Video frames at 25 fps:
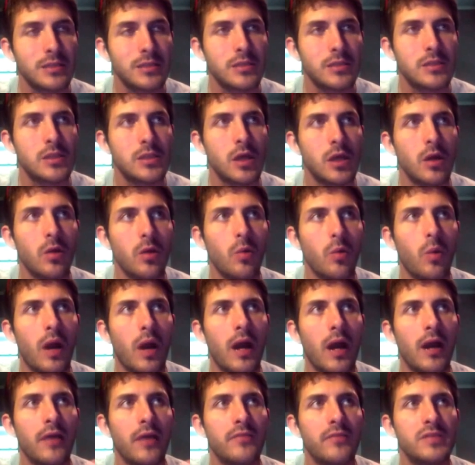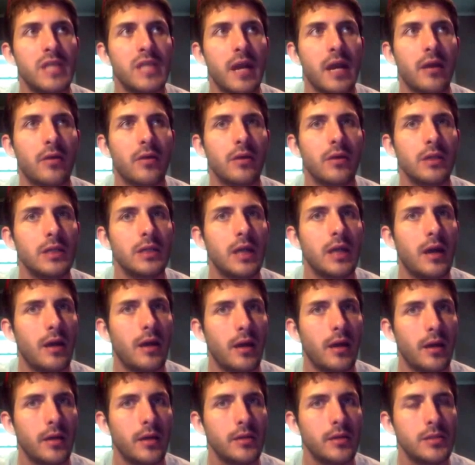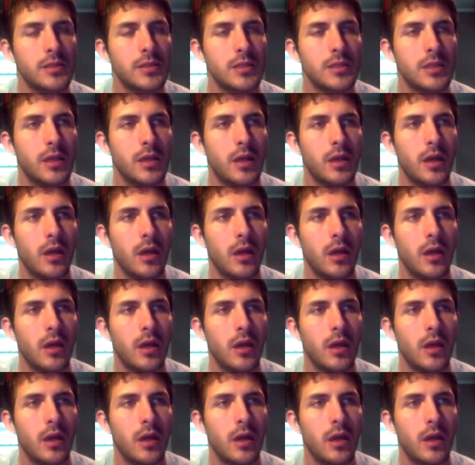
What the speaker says: So why, if Zachary dies,